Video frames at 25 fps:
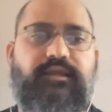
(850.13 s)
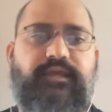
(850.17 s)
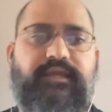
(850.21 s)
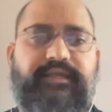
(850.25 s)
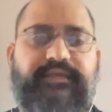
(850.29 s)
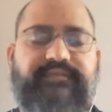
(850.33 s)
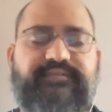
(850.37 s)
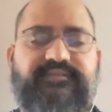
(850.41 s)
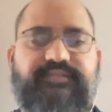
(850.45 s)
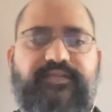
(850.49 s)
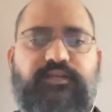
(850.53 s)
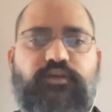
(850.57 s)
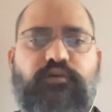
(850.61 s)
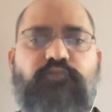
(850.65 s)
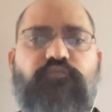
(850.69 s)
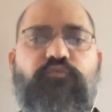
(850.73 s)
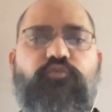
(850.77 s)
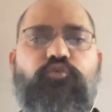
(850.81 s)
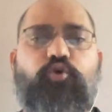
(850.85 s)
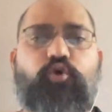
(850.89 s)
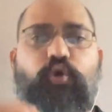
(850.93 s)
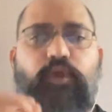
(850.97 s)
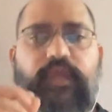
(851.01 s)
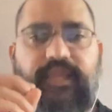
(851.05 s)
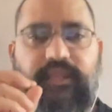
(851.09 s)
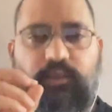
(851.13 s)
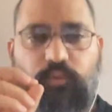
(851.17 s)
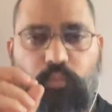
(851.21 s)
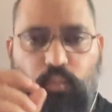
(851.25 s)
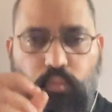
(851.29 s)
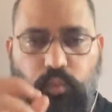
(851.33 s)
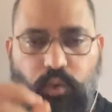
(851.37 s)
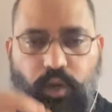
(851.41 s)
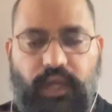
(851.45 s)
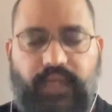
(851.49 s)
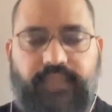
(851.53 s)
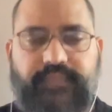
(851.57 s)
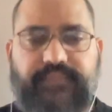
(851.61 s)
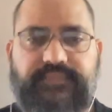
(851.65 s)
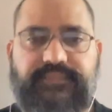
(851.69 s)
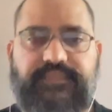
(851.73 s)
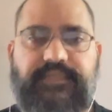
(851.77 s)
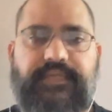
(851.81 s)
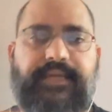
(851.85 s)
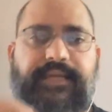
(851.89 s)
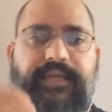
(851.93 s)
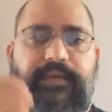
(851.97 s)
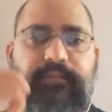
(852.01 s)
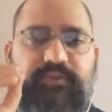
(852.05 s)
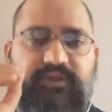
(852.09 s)
Instead of going one
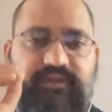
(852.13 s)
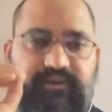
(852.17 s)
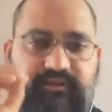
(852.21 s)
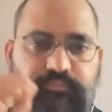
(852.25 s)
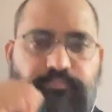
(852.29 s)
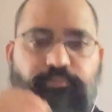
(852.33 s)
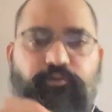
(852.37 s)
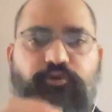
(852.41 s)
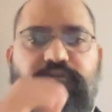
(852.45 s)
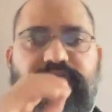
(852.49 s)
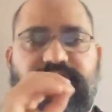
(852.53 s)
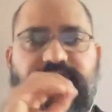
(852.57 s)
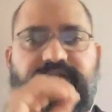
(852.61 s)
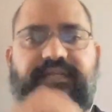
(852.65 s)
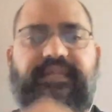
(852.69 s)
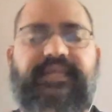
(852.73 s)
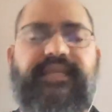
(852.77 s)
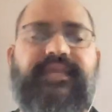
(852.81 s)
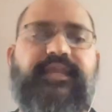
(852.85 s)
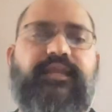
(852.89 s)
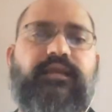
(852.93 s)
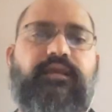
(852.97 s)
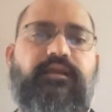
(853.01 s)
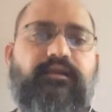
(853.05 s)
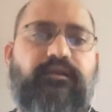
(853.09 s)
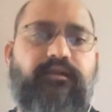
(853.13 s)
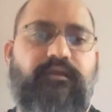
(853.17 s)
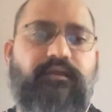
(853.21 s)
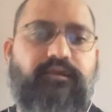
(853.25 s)
time and depositing